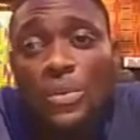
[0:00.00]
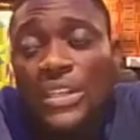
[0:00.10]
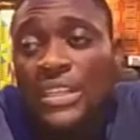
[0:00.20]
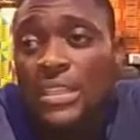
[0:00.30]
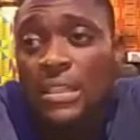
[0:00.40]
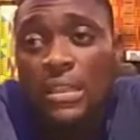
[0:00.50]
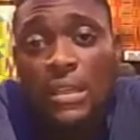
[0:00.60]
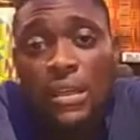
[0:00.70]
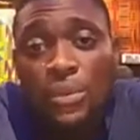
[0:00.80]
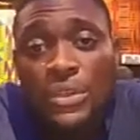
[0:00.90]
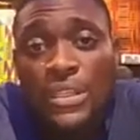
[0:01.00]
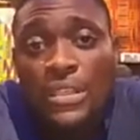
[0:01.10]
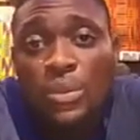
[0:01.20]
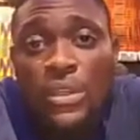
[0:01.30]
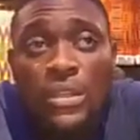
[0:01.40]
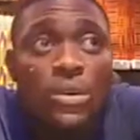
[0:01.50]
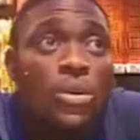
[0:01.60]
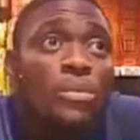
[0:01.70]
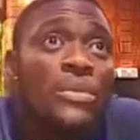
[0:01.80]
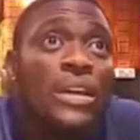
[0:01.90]
we need. We need
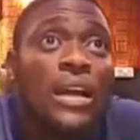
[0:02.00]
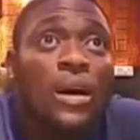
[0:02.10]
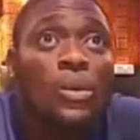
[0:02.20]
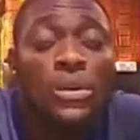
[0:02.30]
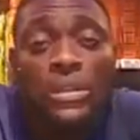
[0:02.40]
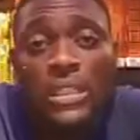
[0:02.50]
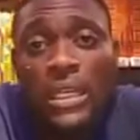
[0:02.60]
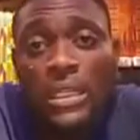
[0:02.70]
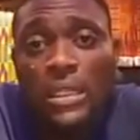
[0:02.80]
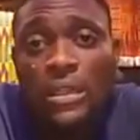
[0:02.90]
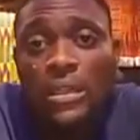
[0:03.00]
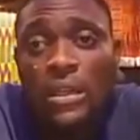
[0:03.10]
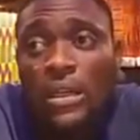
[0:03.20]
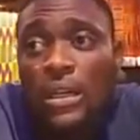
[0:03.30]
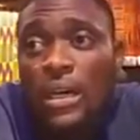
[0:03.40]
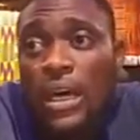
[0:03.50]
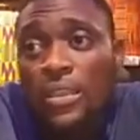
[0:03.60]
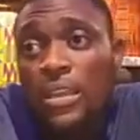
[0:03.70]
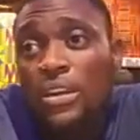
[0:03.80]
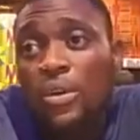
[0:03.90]
homemade awards, and I
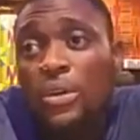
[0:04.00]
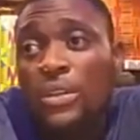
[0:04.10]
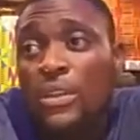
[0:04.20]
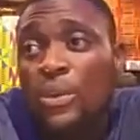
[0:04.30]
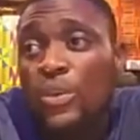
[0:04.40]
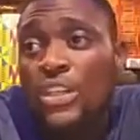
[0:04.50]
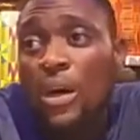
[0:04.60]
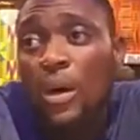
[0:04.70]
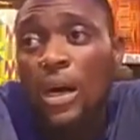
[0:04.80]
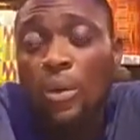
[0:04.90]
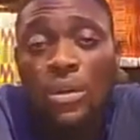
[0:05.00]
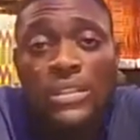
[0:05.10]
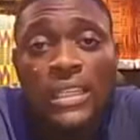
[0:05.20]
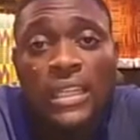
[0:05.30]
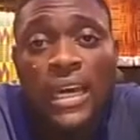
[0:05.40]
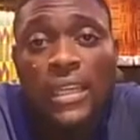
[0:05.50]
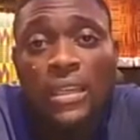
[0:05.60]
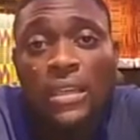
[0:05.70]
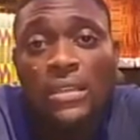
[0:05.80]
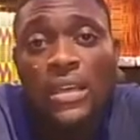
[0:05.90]
think the only thing which our awards are
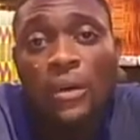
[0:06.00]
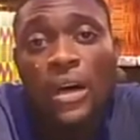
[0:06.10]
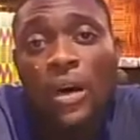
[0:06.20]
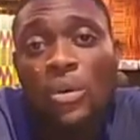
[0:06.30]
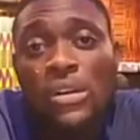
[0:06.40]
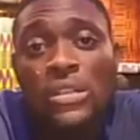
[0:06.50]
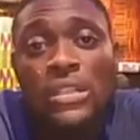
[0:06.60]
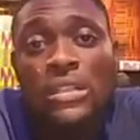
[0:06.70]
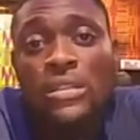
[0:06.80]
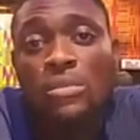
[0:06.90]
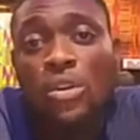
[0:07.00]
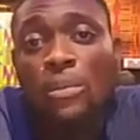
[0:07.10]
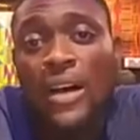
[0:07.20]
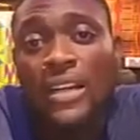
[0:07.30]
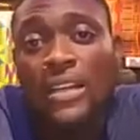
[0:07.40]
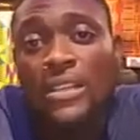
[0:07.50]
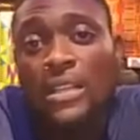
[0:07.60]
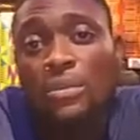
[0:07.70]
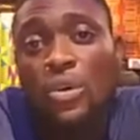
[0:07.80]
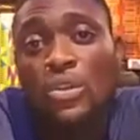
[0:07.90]
lacking is our awards need more partners
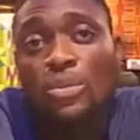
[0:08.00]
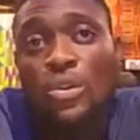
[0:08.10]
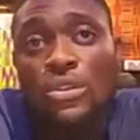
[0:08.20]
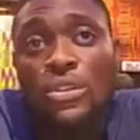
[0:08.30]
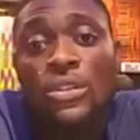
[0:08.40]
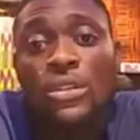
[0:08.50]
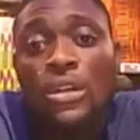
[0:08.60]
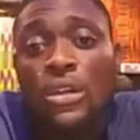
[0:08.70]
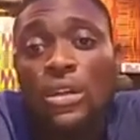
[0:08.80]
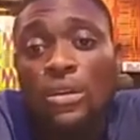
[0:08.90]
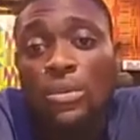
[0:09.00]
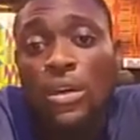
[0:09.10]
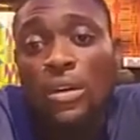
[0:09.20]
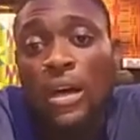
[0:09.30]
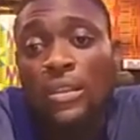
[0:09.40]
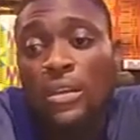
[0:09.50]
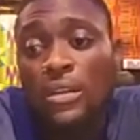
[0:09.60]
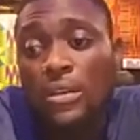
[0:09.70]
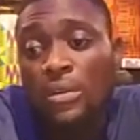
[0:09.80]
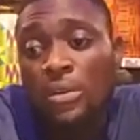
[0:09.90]
and more sponsors. I
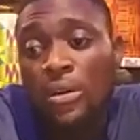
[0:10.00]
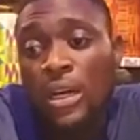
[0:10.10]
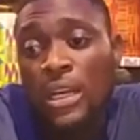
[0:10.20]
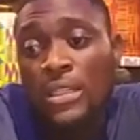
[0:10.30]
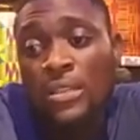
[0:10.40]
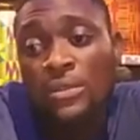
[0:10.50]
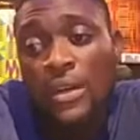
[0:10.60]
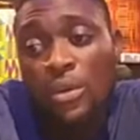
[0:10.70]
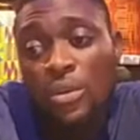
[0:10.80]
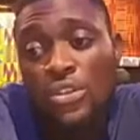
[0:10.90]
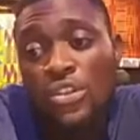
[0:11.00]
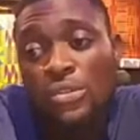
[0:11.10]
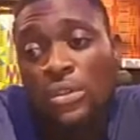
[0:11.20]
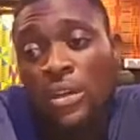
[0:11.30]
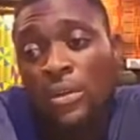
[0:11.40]
think the organizers of awards should